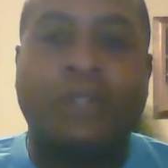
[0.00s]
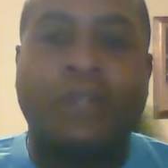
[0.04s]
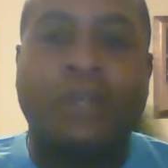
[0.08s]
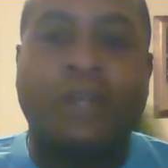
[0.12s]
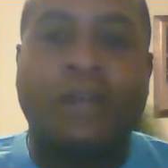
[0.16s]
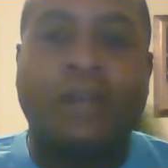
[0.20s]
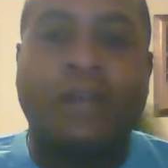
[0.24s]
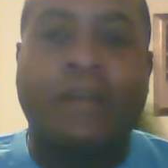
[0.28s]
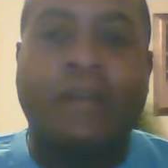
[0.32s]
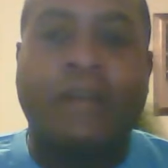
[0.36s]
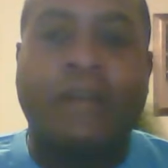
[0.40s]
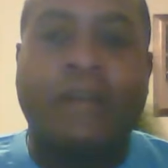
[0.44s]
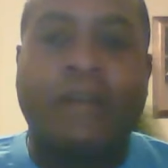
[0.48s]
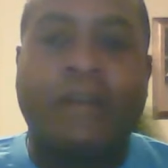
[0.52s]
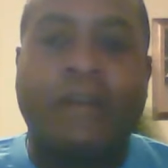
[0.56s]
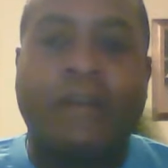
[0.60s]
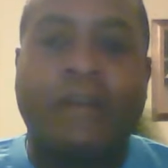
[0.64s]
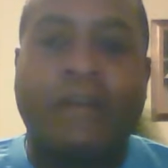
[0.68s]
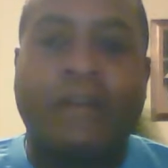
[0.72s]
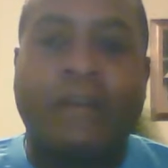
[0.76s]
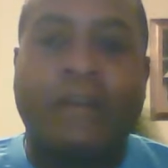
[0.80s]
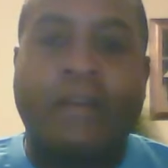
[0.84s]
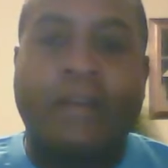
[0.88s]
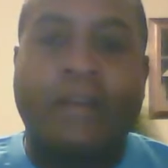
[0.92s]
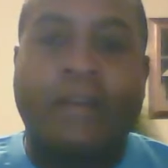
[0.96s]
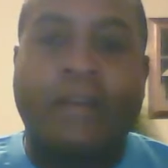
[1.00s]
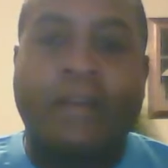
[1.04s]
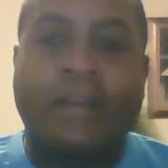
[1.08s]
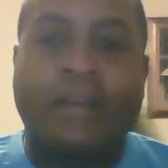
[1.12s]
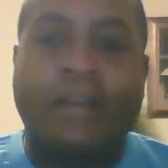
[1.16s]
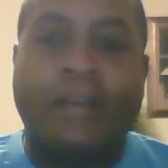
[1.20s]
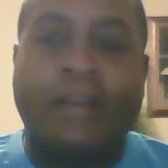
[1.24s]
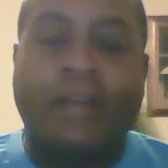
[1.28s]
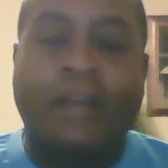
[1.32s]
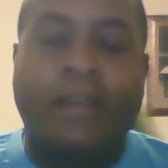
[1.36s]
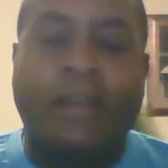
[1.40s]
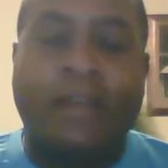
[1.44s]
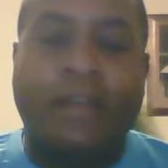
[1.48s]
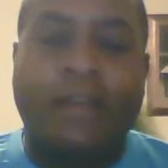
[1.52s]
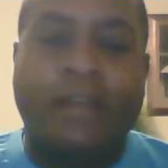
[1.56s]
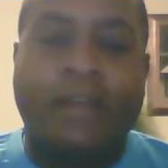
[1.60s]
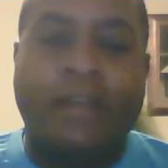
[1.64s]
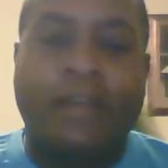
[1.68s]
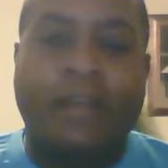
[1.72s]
(silence)